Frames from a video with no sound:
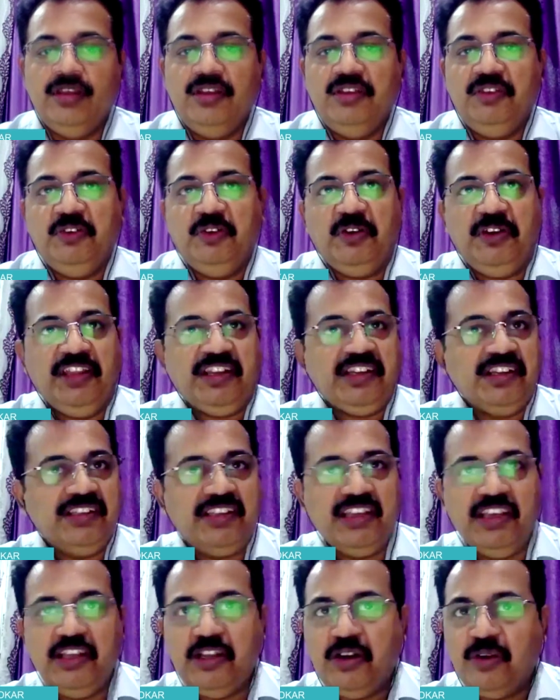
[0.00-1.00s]
if you have taken
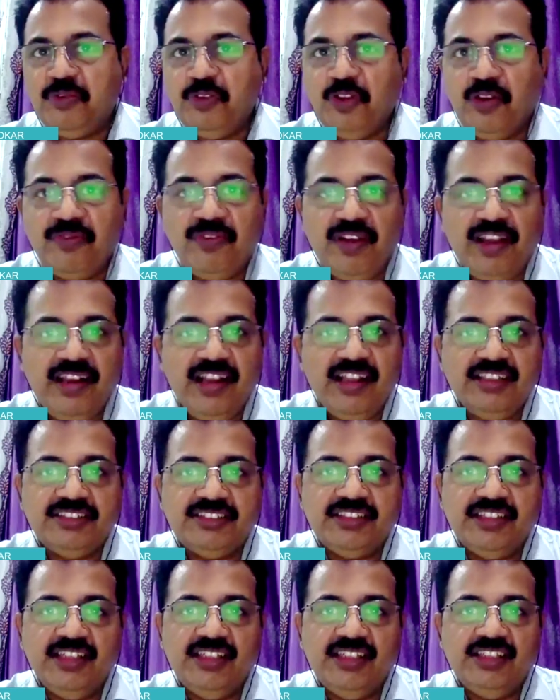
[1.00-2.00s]
care of your
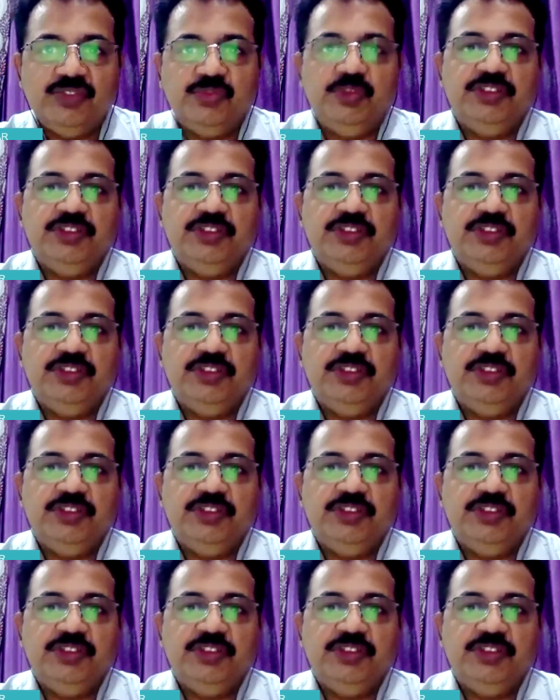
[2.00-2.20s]
finances,